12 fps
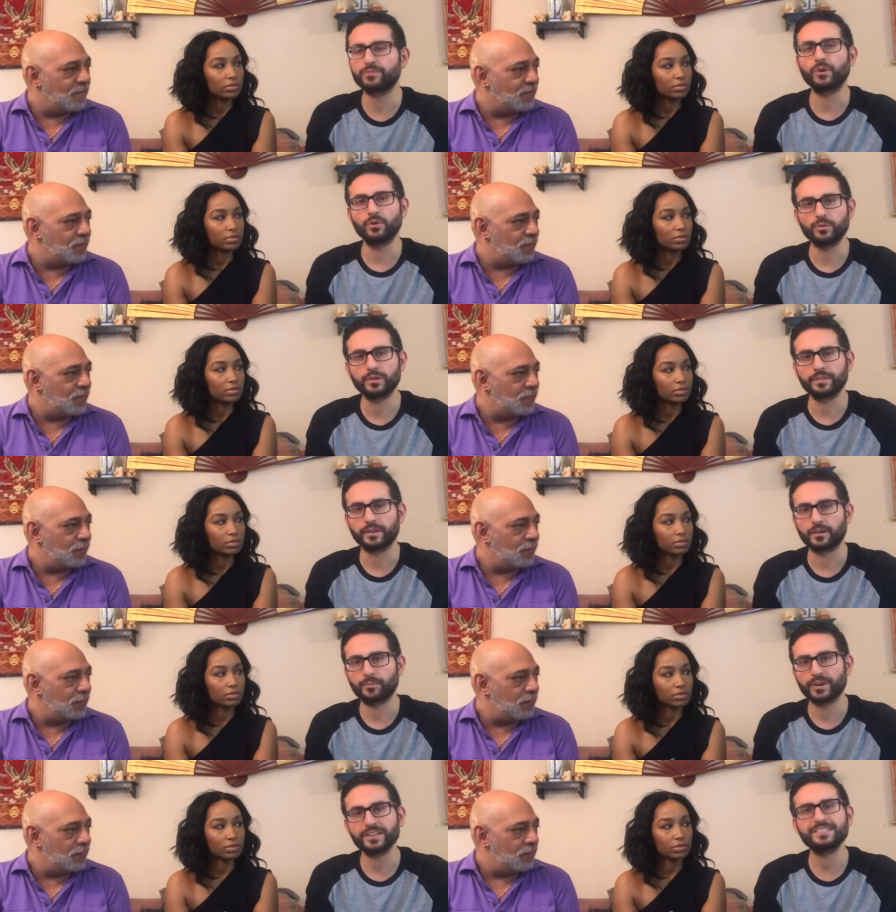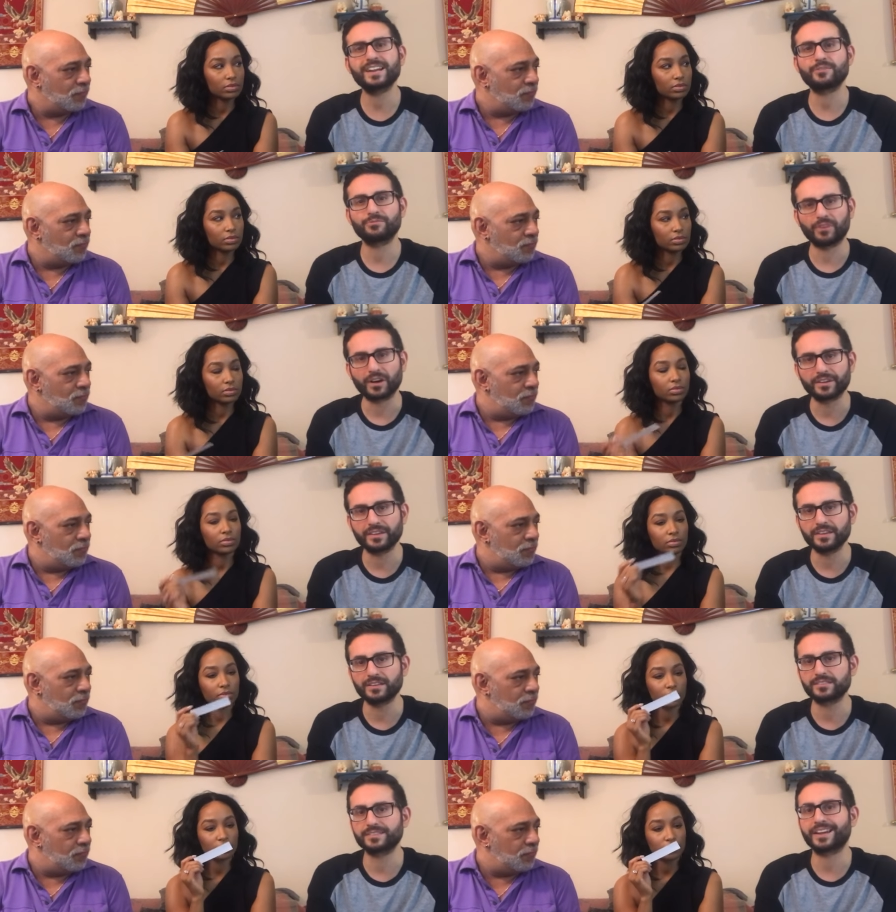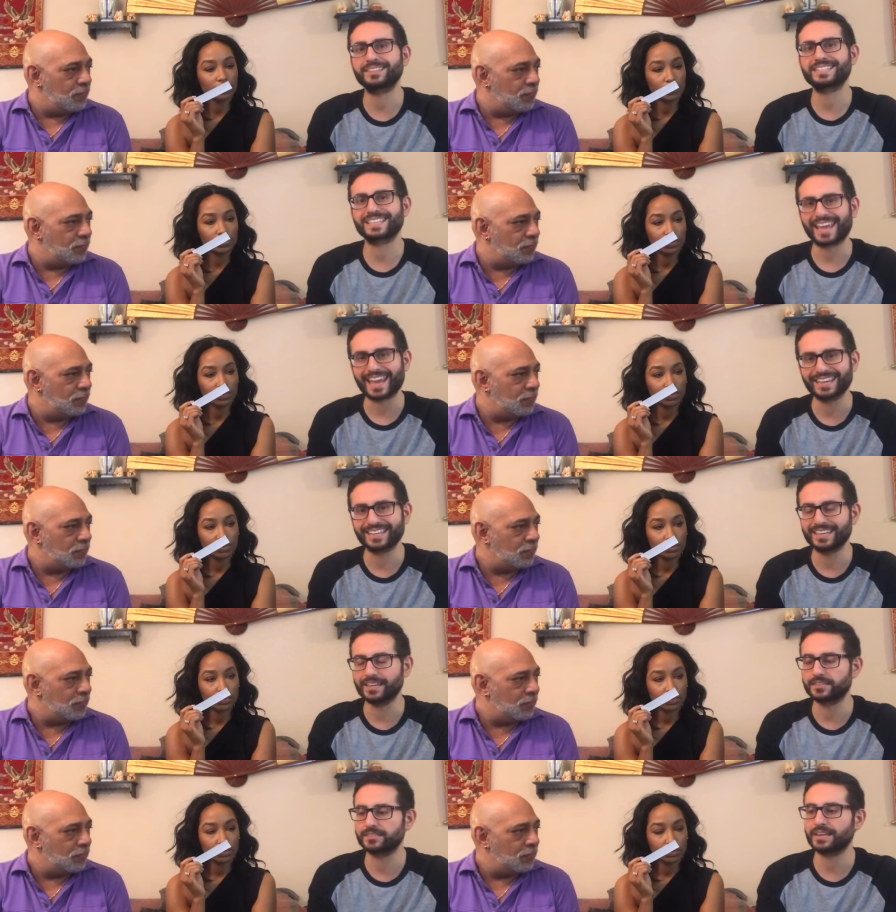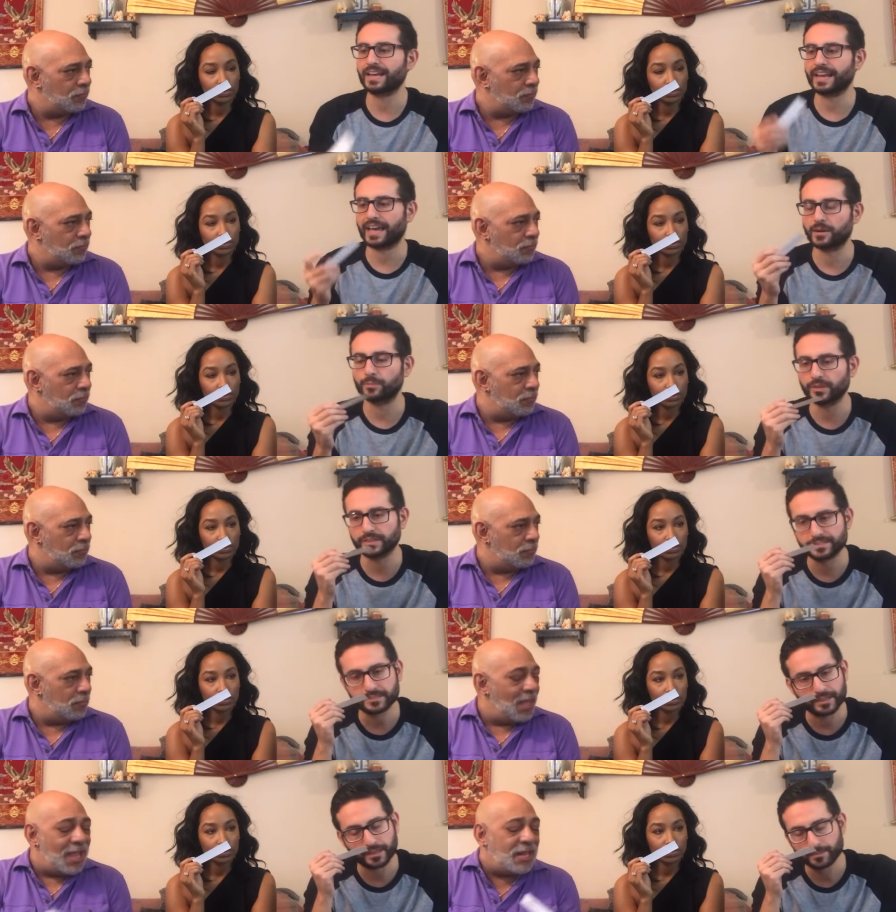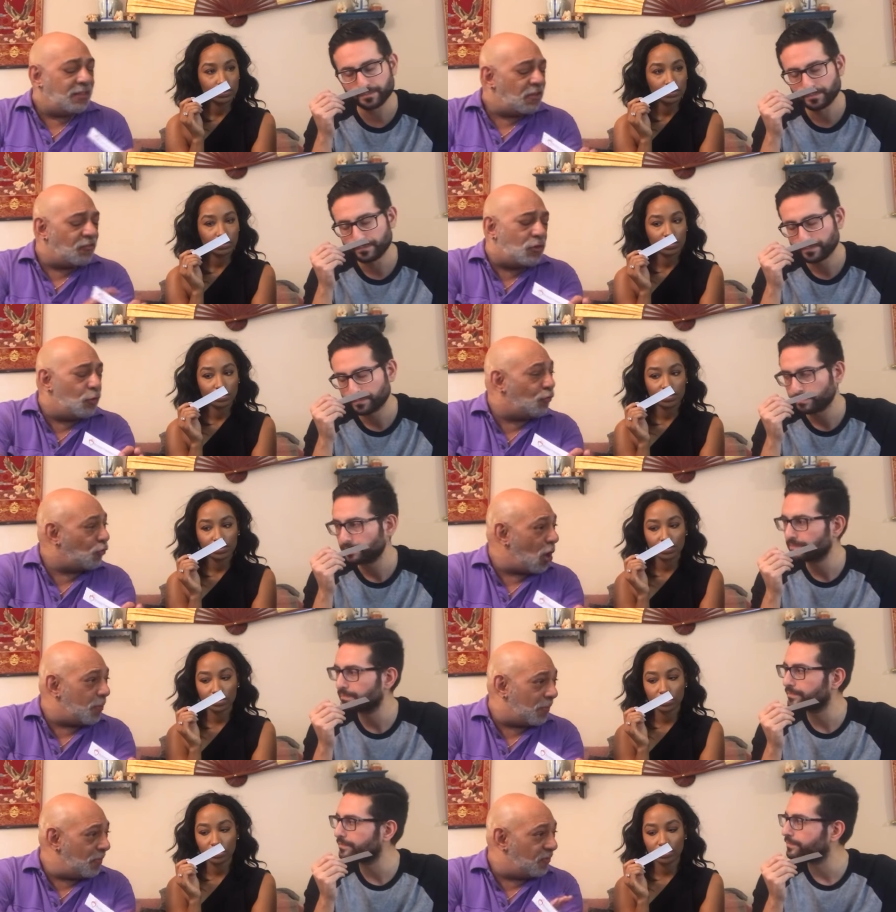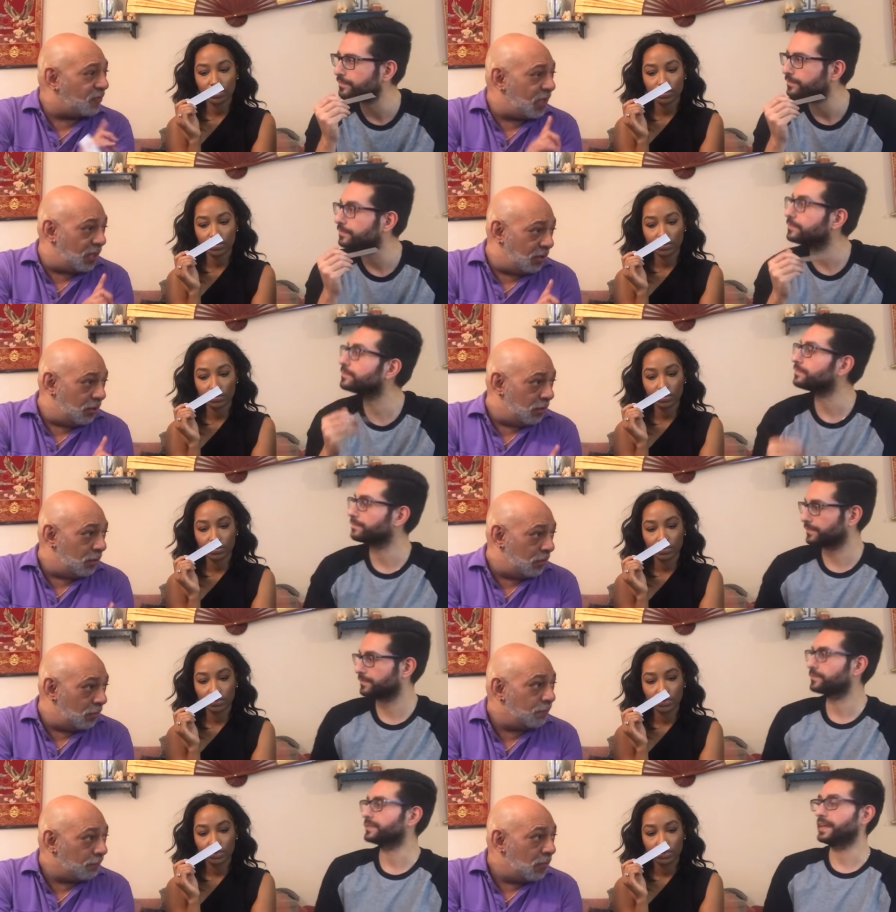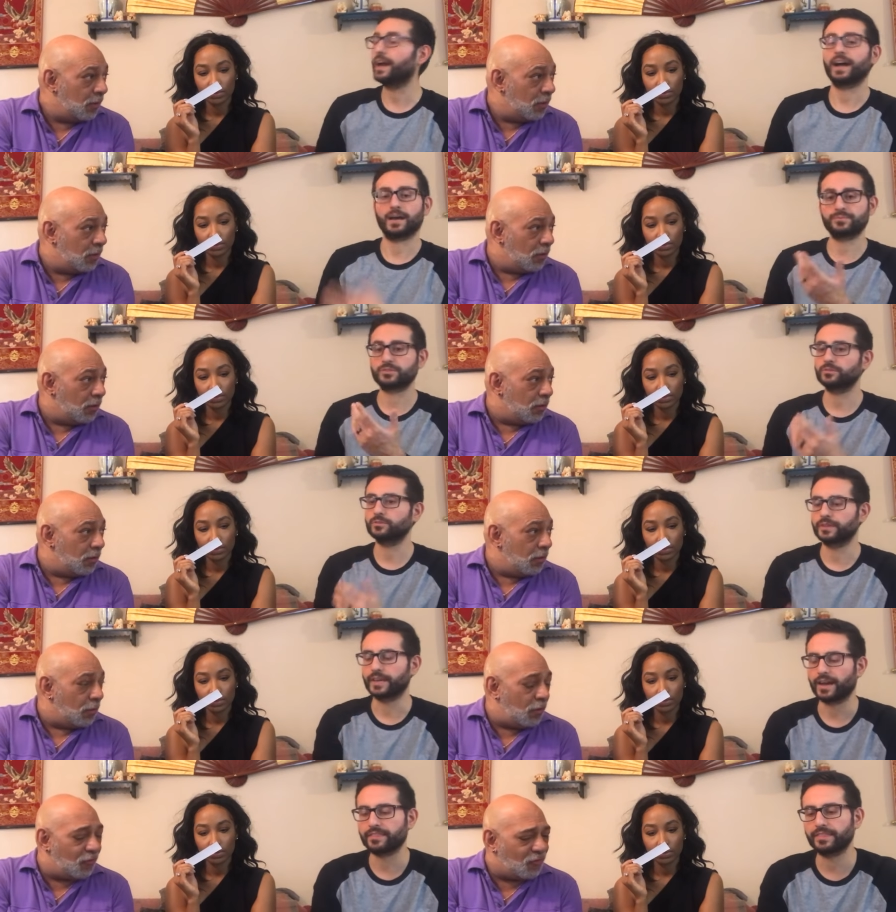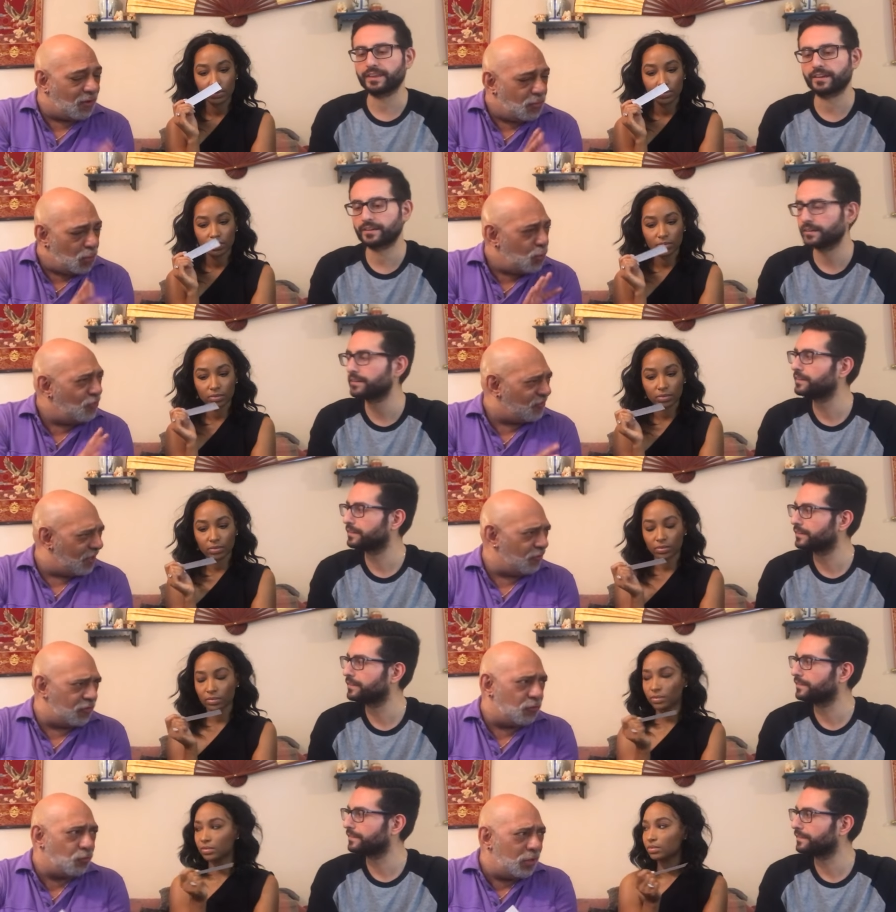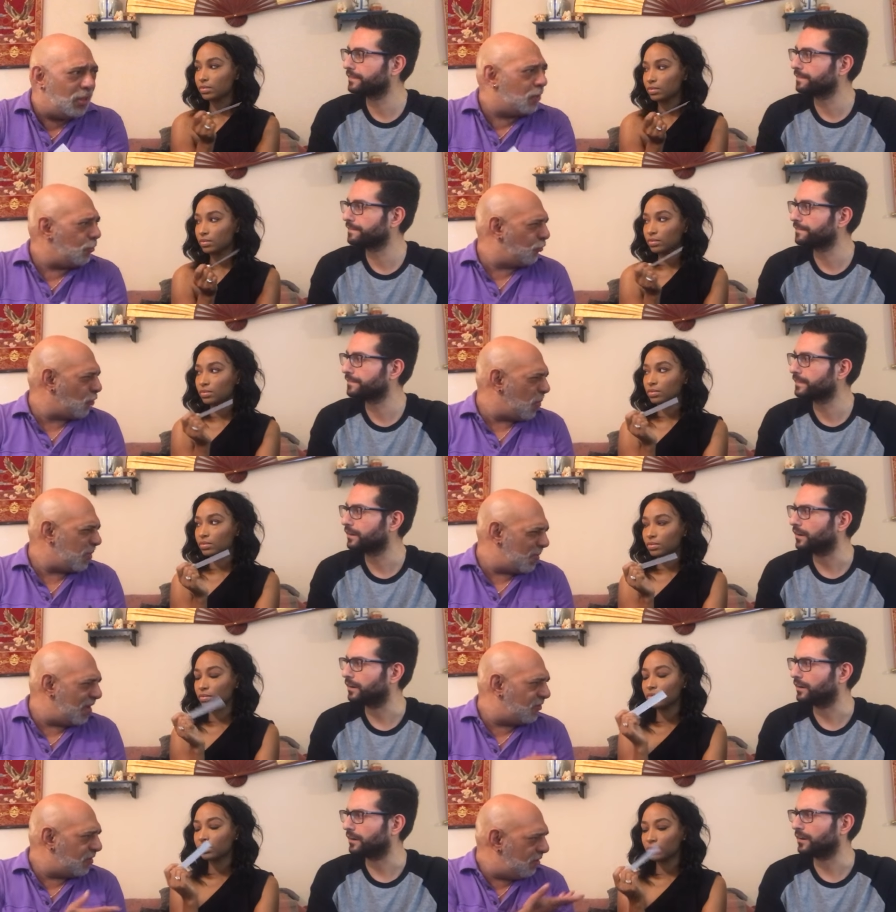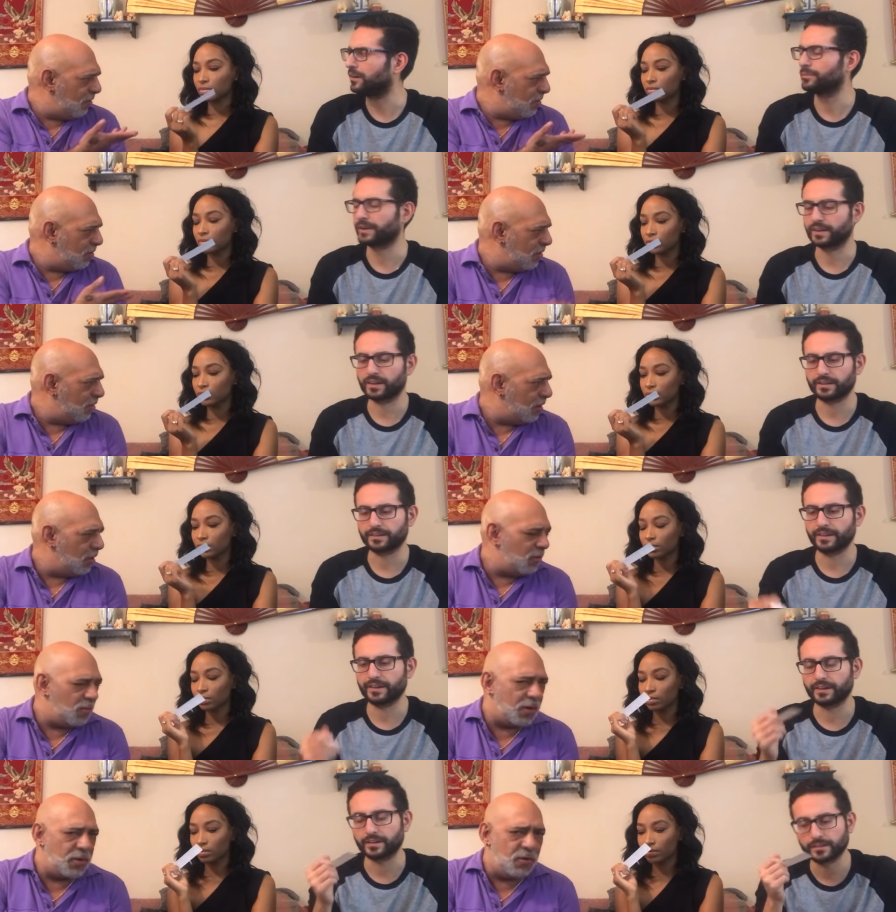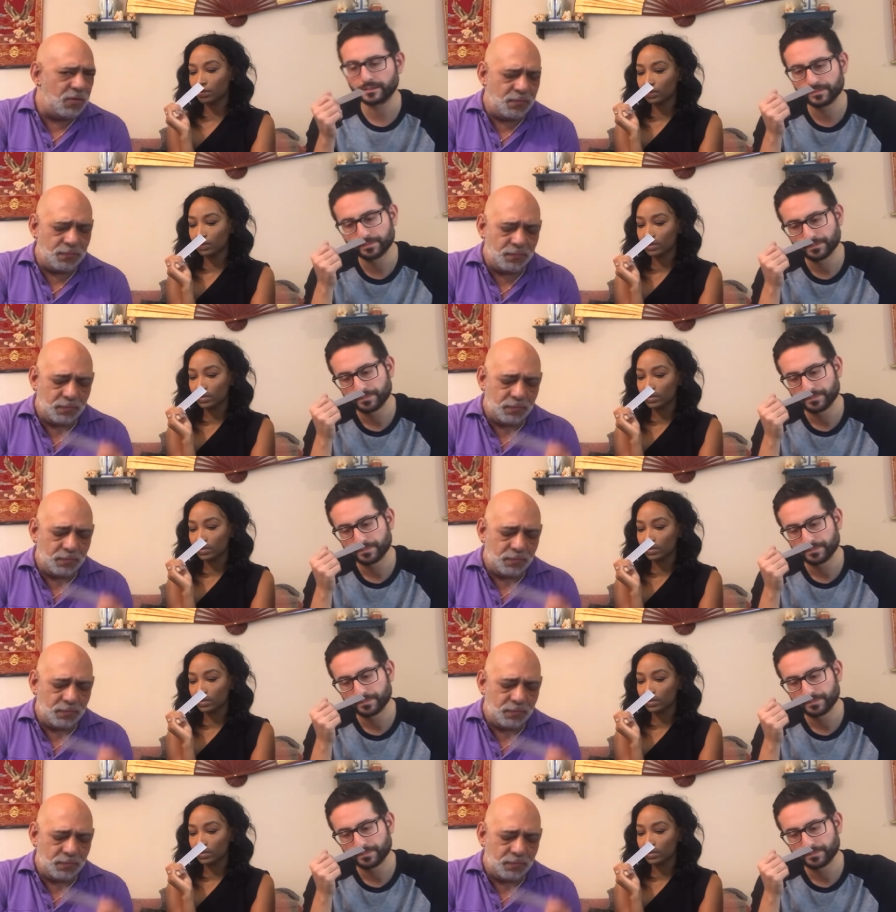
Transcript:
Speaker 1: bit of oud in there, but it's not funky, it's not skanky, it's not animalistic. And it doesn't
Speaker 2: go sharp on the skin.
Speaker 1: Yeah, absolutely. Because some
Speaker 2: think... ouds tend to really go sharp on my skin. Oh my god! I yeah. about you.